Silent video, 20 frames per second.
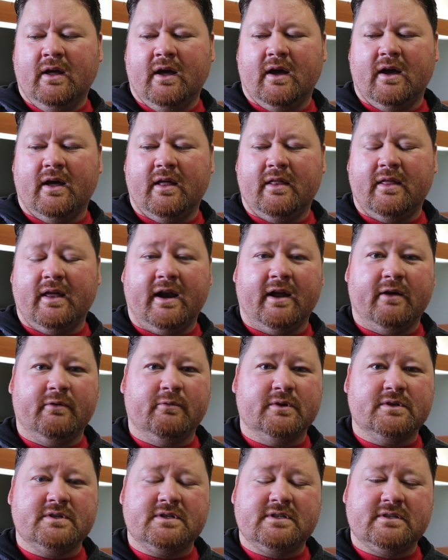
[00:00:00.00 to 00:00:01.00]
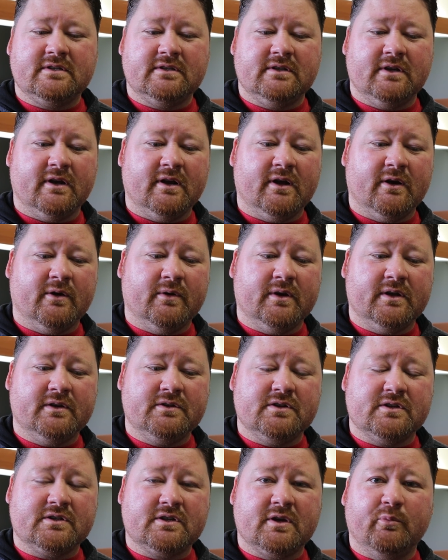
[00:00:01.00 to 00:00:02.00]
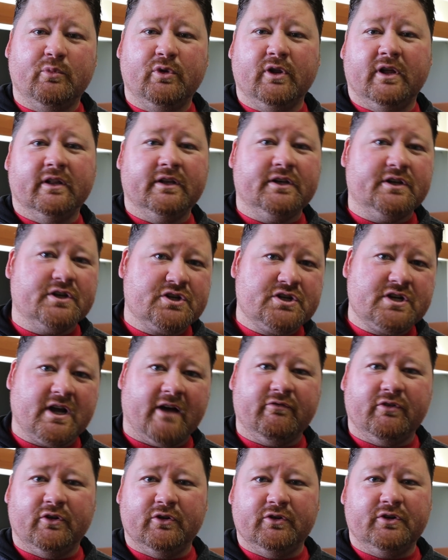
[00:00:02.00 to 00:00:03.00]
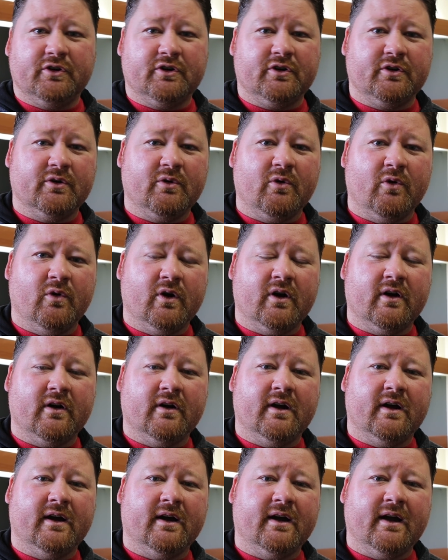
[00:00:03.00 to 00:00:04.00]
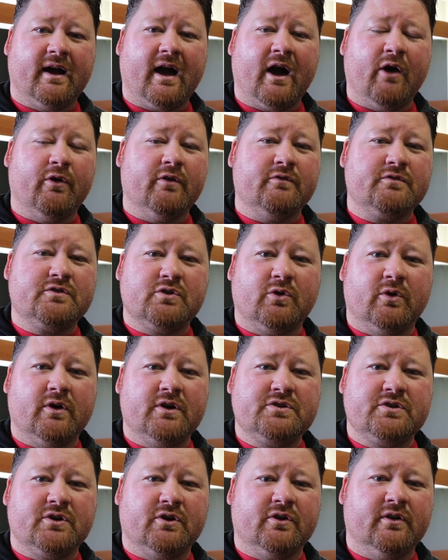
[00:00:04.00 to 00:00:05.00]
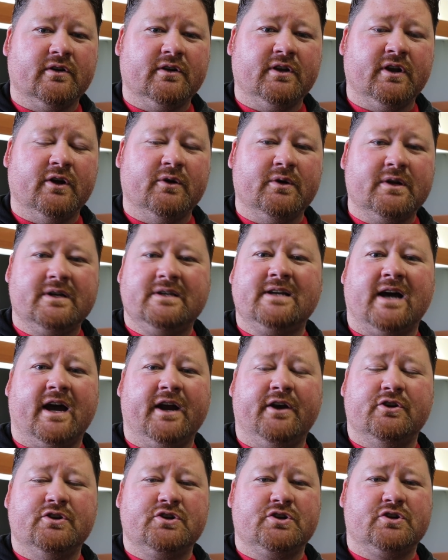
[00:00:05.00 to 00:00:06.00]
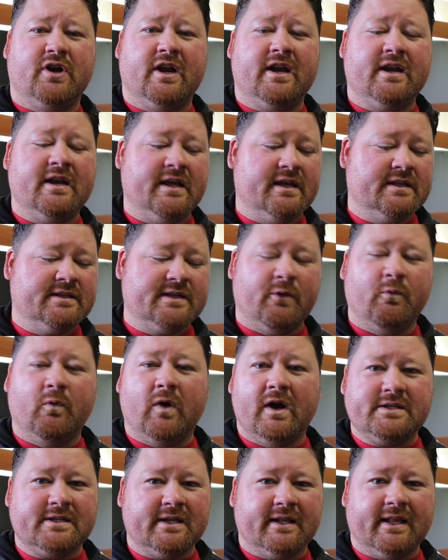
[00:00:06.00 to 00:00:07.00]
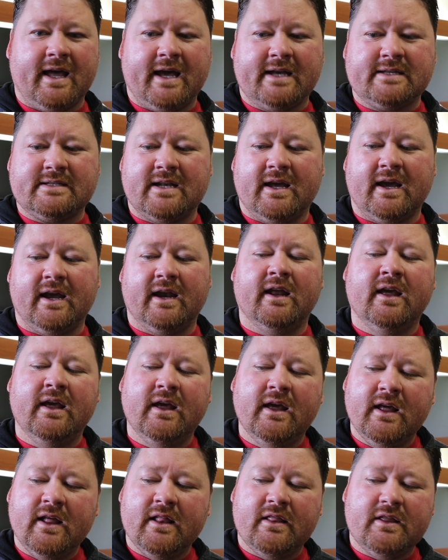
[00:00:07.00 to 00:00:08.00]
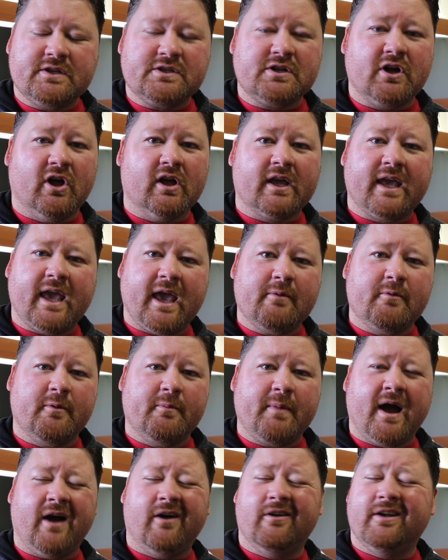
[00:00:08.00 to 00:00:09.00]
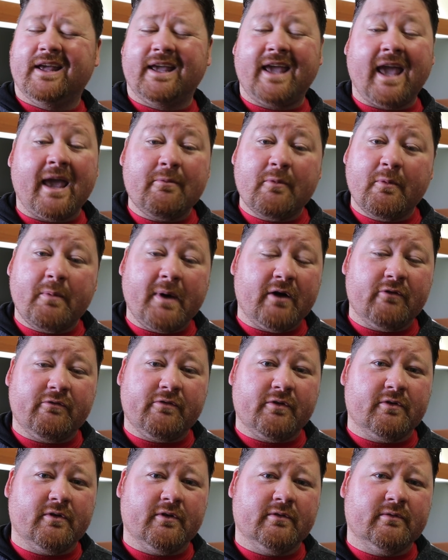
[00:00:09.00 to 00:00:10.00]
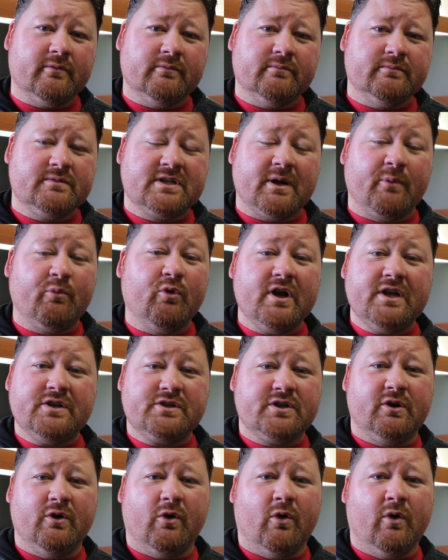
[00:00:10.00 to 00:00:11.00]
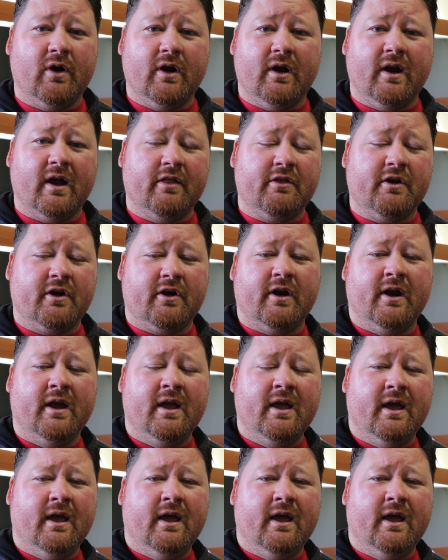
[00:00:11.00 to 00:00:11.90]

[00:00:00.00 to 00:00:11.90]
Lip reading: that I was, it just completely disheveled or out of sorts, or, in dire straight needs. I wasn't last night. This all came about, and it came about for some reason or another,